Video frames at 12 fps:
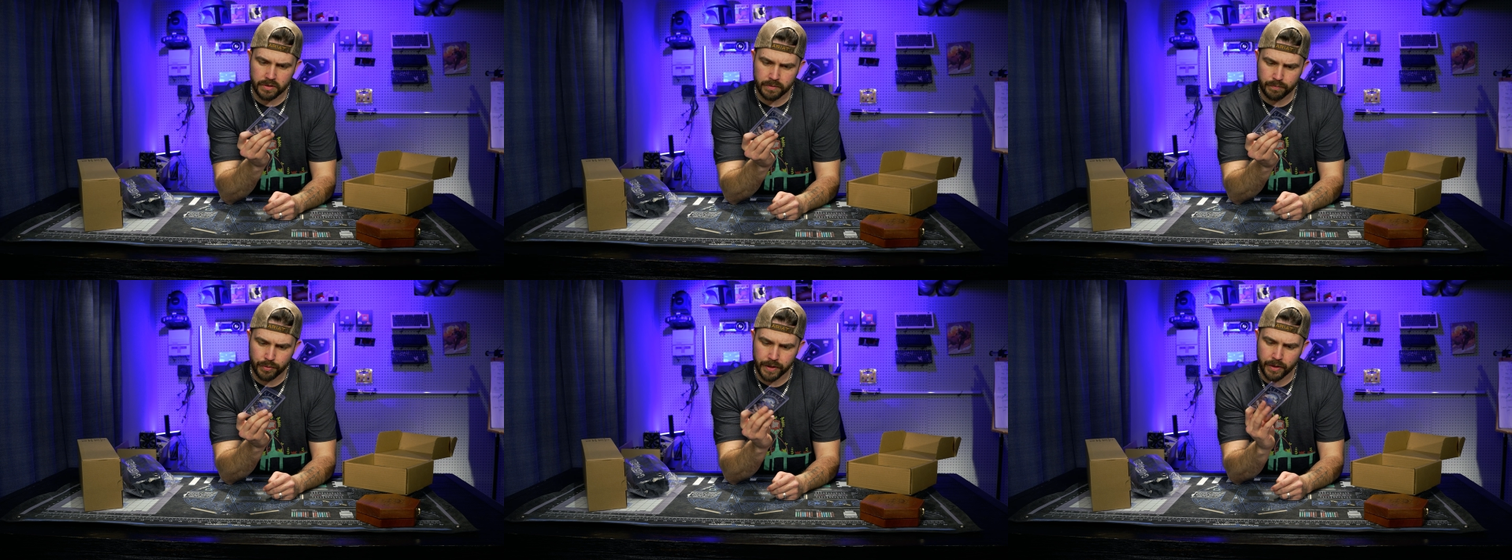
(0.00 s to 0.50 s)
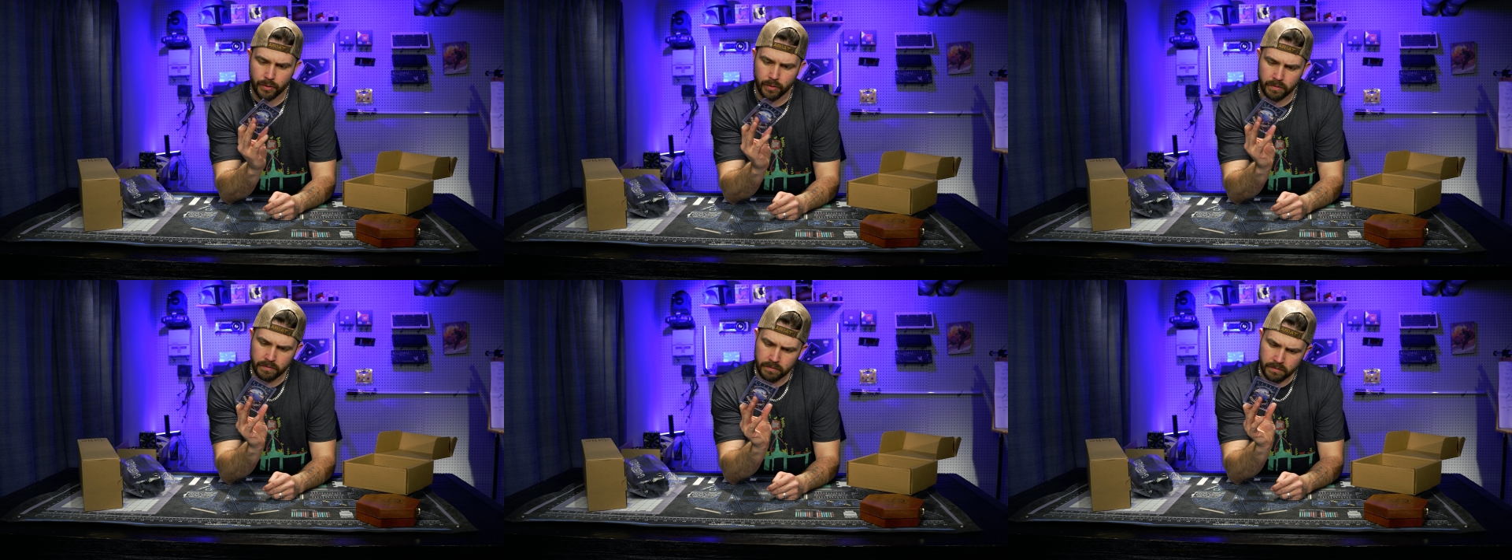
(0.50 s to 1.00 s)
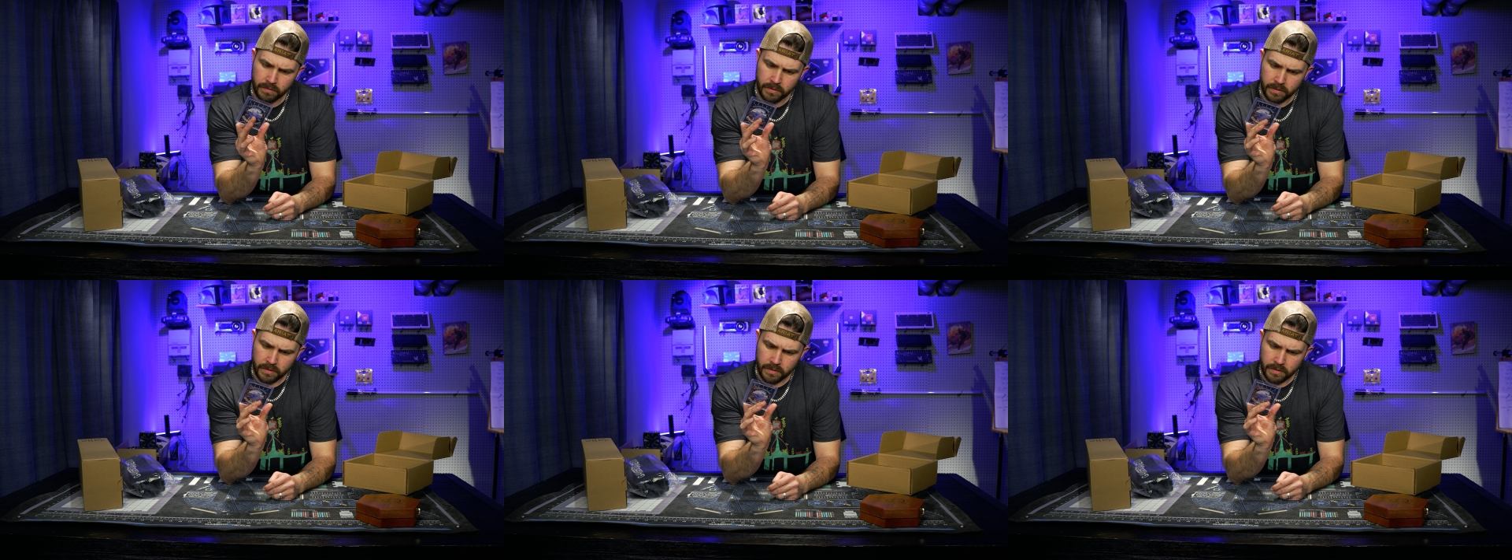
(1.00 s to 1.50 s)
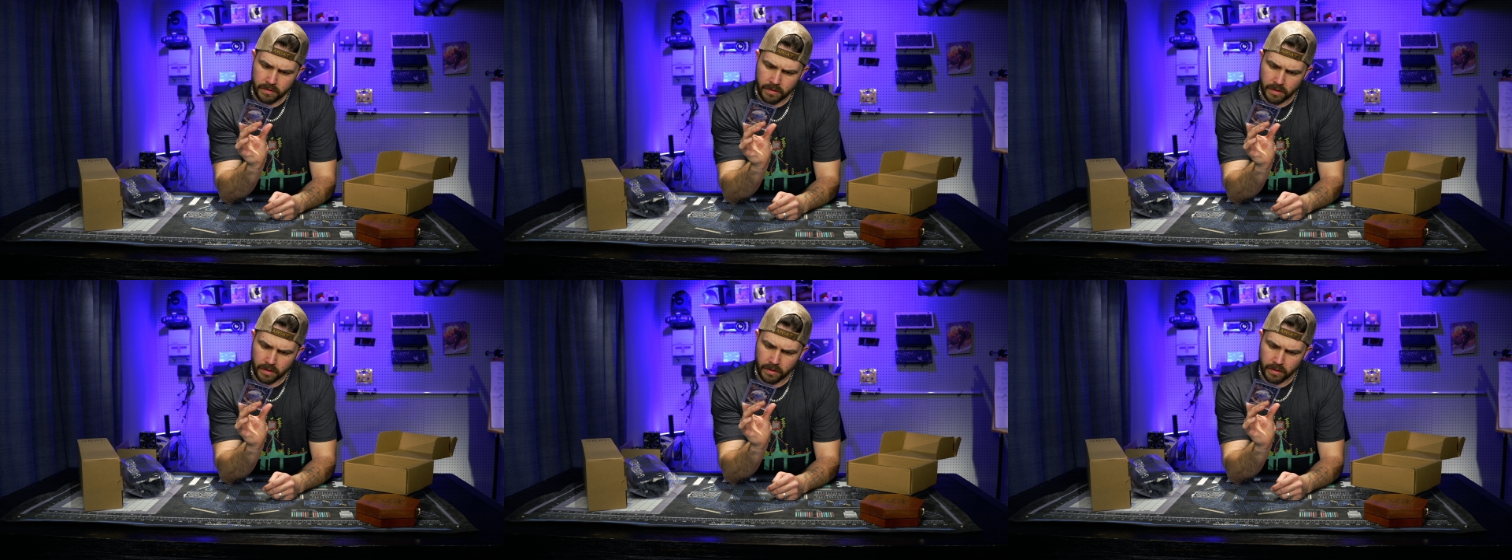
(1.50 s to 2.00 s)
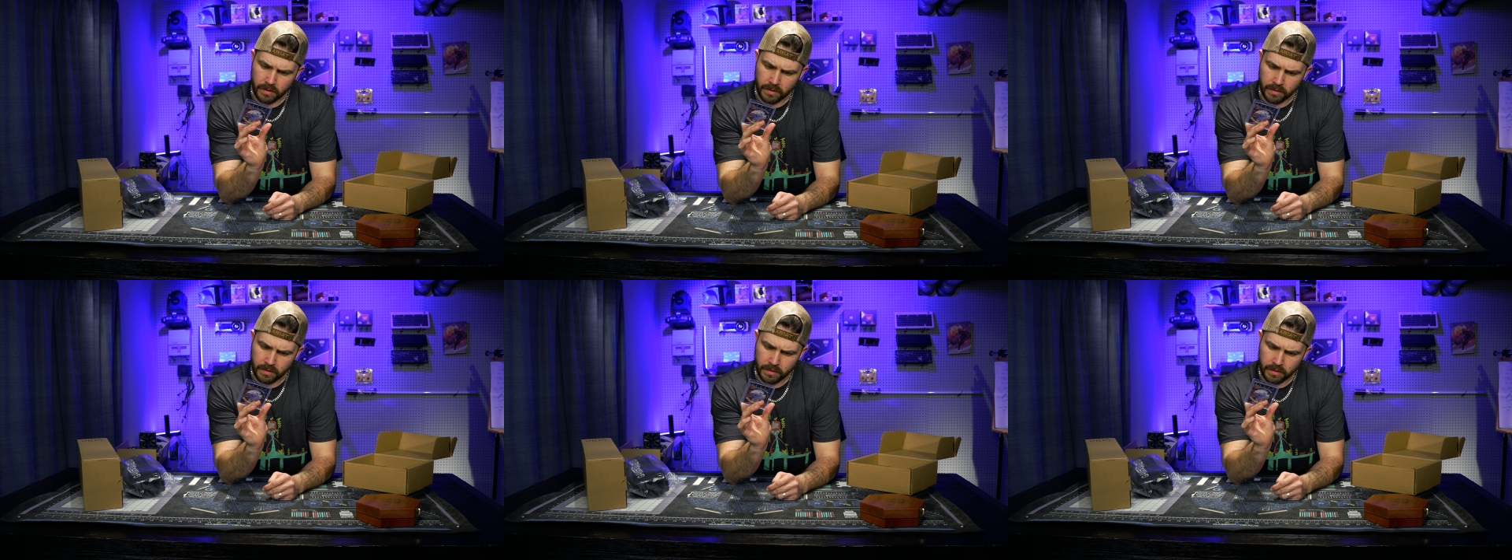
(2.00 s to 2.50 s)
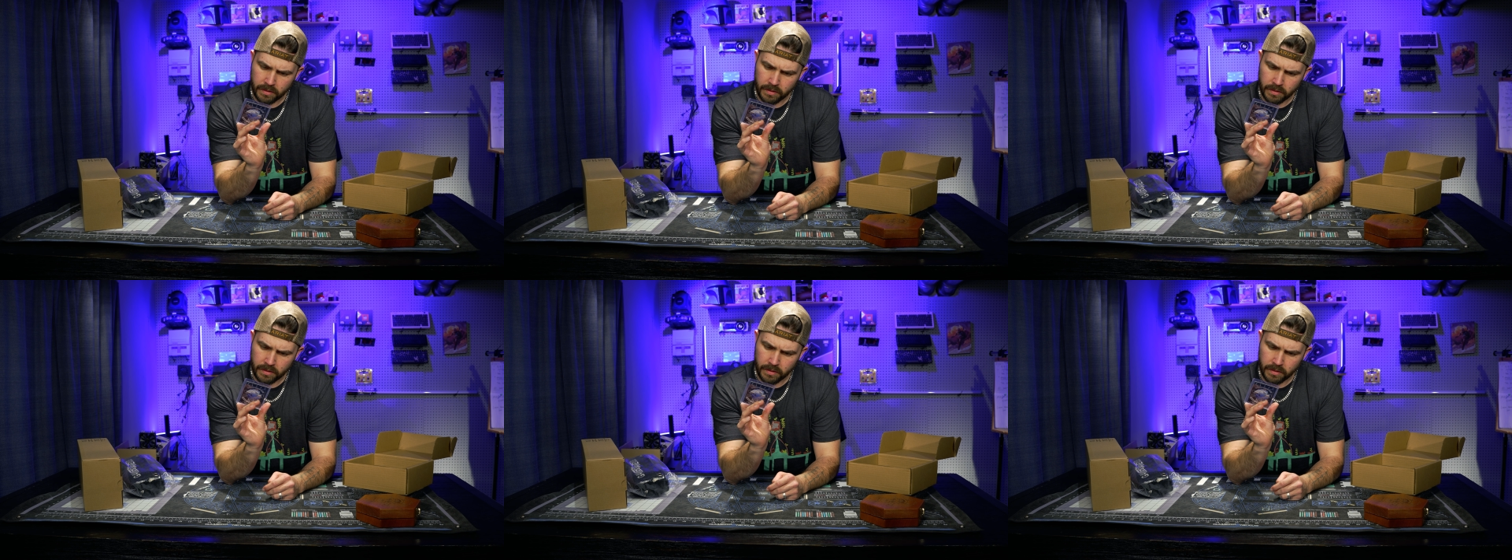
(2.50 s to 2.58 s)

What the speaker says: is pretty cool. Grug